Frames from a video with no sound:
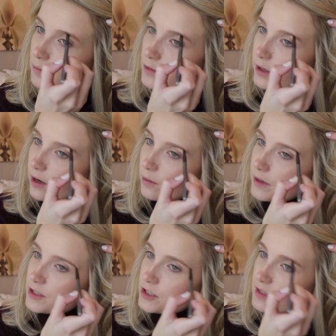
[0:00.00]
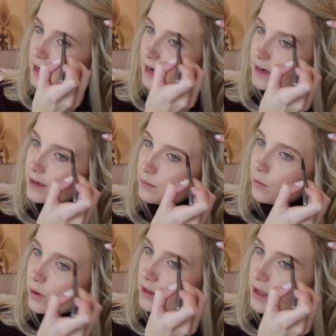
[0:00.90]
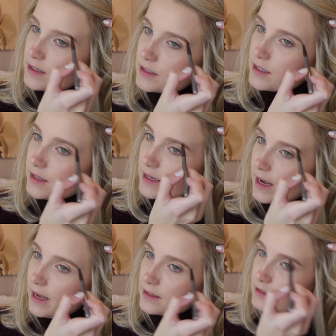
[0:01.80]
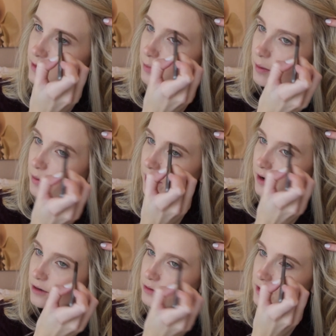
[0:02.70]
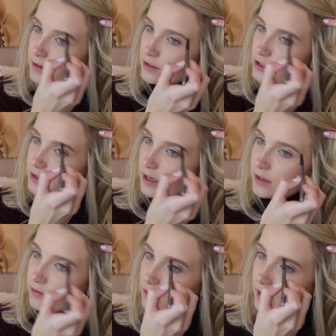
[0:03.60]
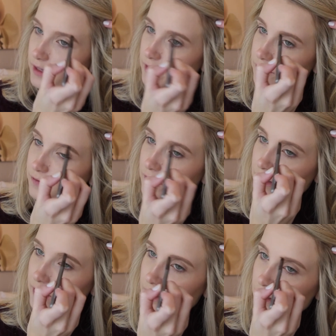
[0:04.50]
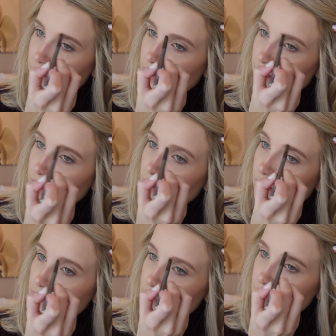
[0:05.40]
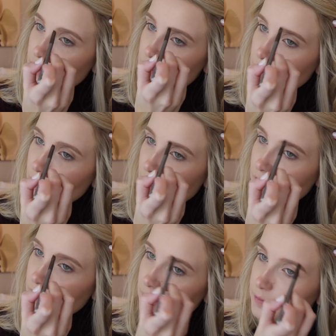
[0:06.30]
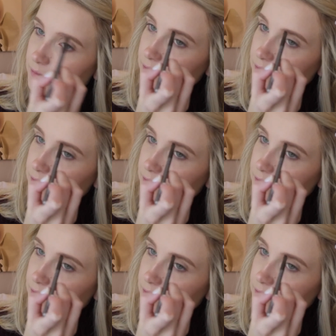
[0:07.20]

So I always just add it more or less to the ends of my brows, and then just kind of lightly fill in the center part.